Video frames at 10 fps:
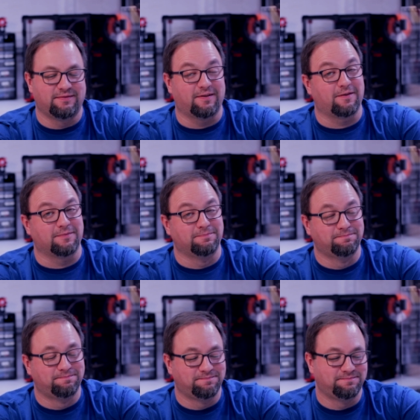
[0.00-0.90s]
It's awesome.
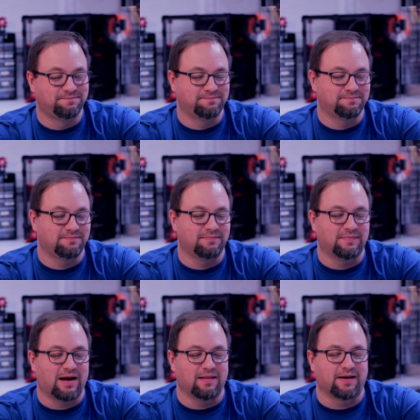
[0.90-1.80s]

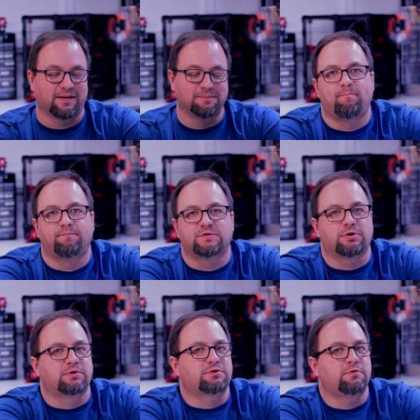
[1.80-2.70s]
I like it.
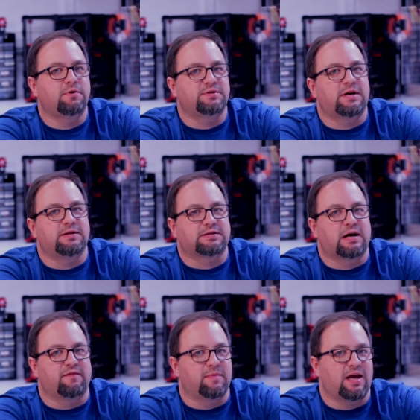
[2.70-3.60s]
So extruder design is
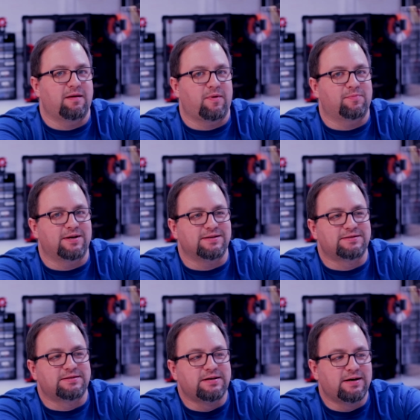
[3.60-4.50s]
kind of my happy
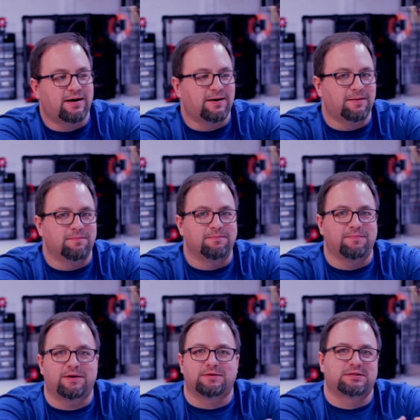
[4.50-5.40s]
place. Um,
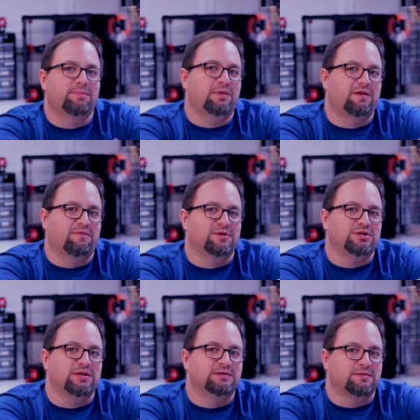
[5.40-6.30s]
they're simple enough
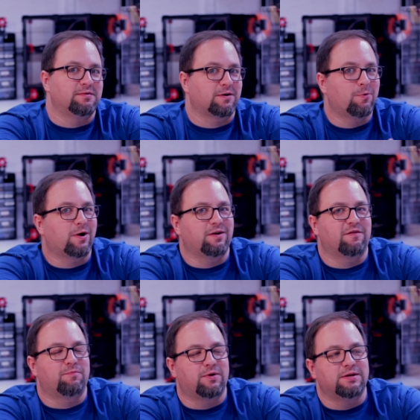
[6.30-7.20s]
machines and they're quick
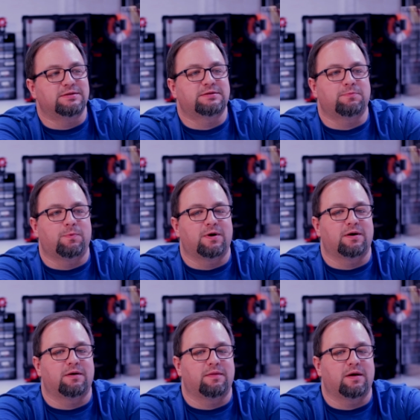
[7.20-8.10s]
enough prints
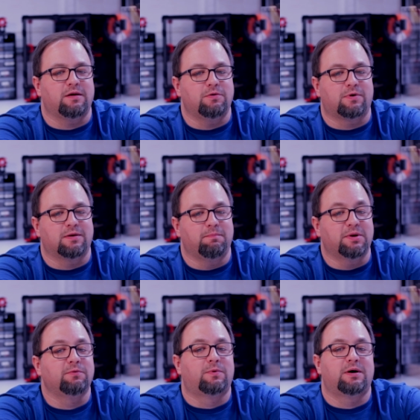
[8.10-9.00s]
where that you can
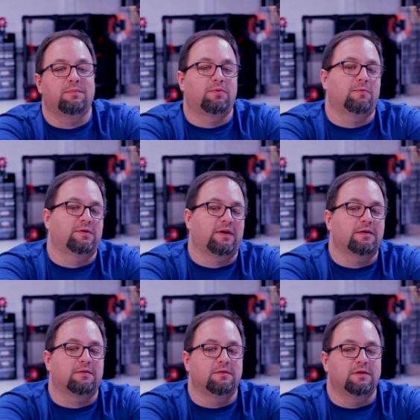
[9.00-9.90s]
build one and put one
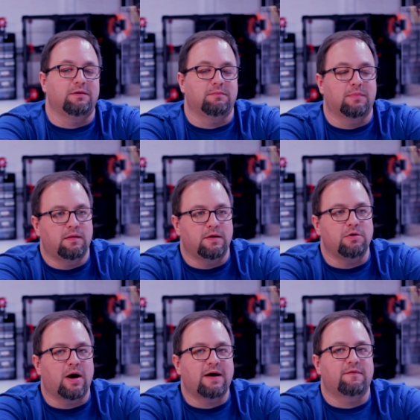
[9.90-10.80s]
together and then, then
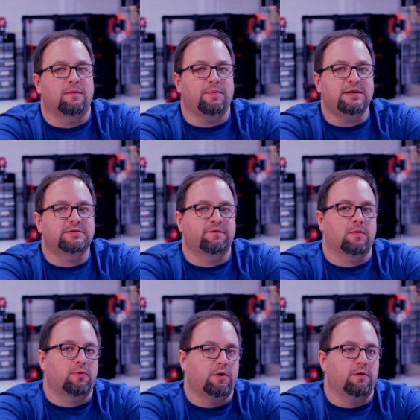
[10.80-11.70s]
you have a piece of your
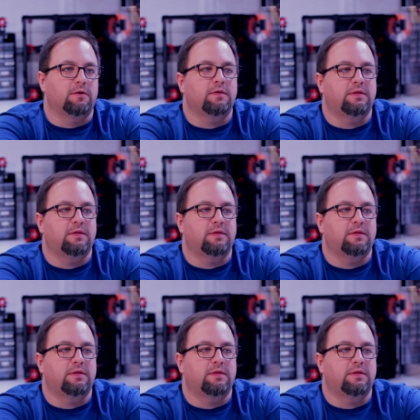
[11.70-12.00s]
printer